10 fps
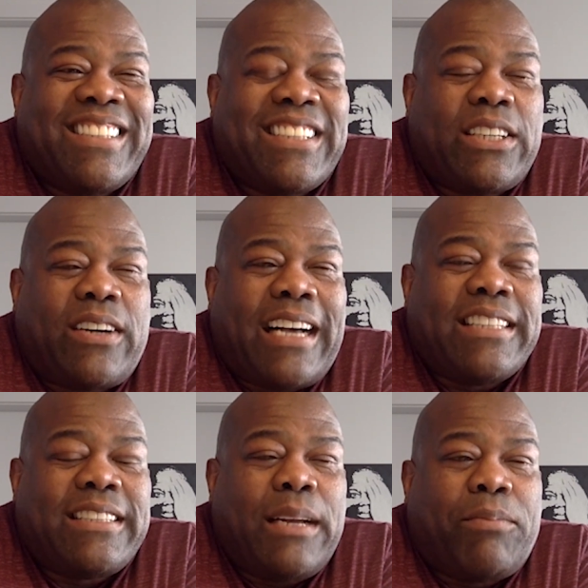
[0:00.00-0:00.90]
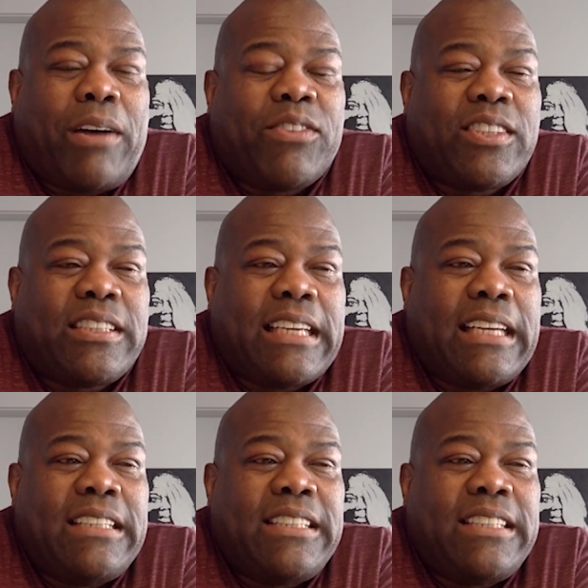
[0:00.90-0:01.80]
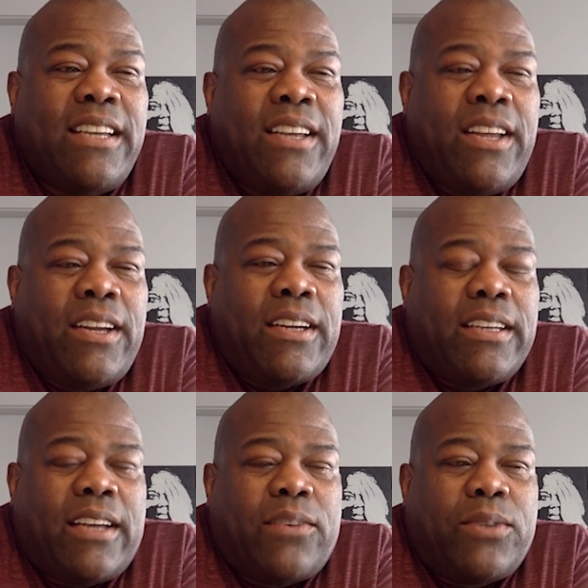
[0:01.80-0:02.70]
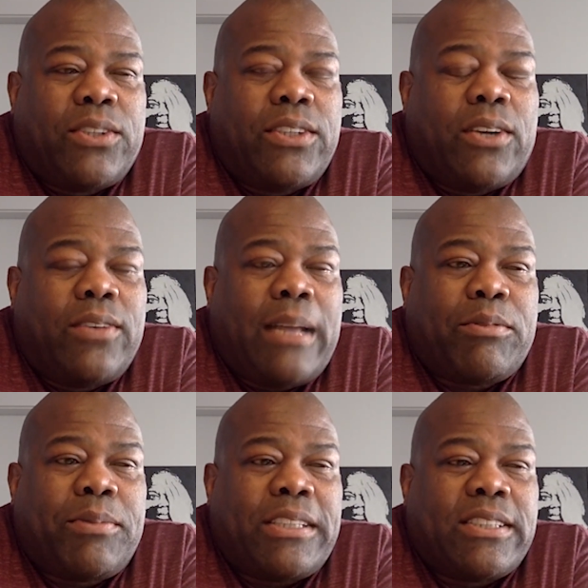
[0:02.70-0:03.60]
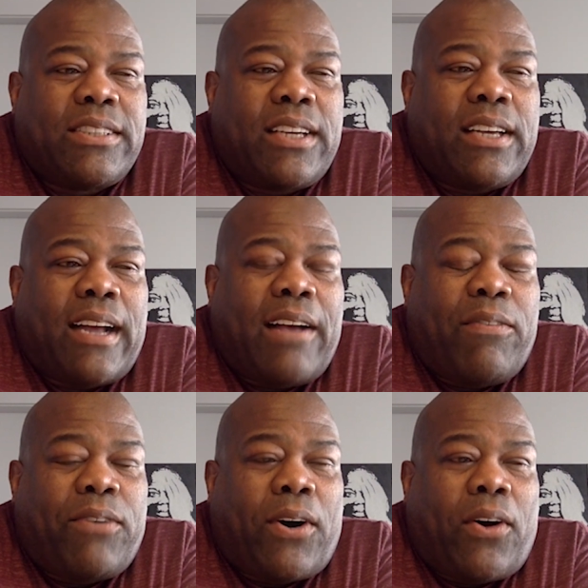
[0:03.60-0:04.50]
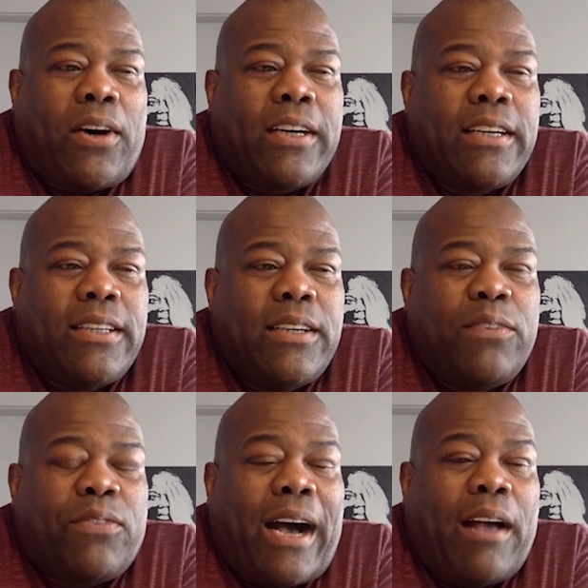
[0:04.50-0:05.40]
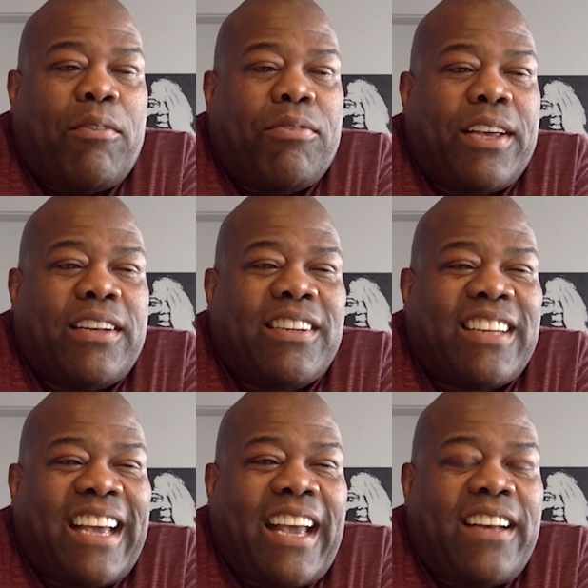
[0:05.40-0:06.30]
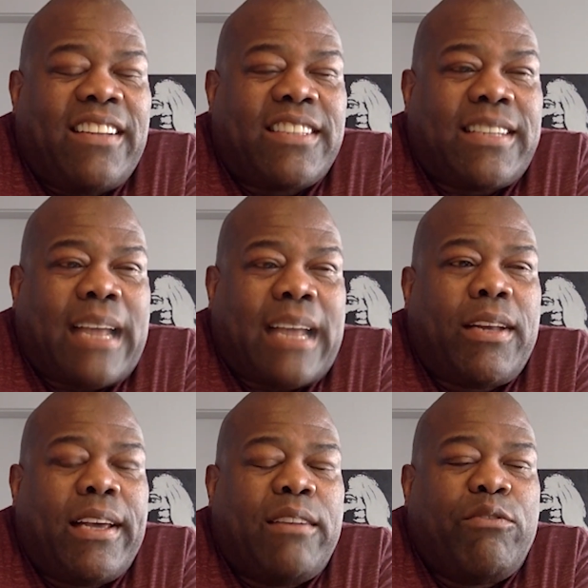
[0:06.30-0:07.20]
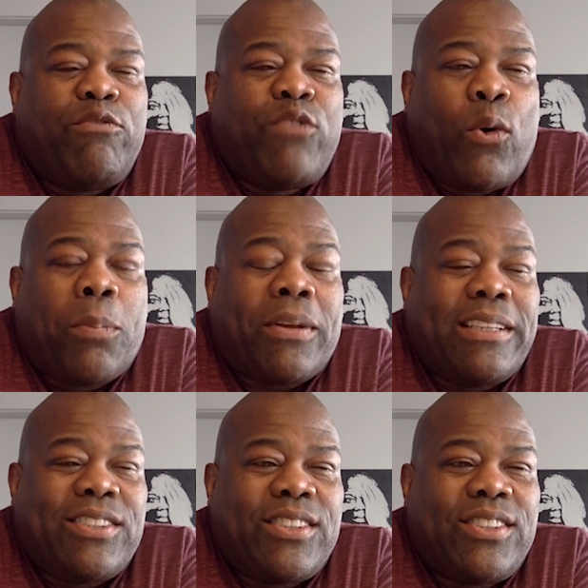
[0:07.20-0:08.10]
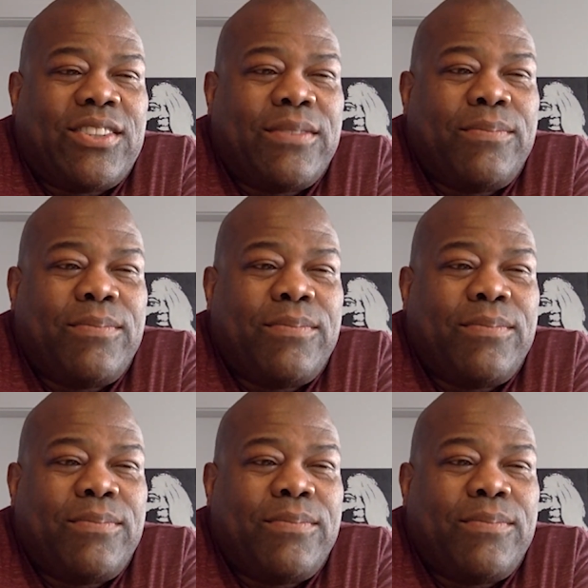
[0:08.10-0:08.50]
So I step off the stage, again, with no depth perception, and I fall a good 5 feet, land, snap my leg in 4 places.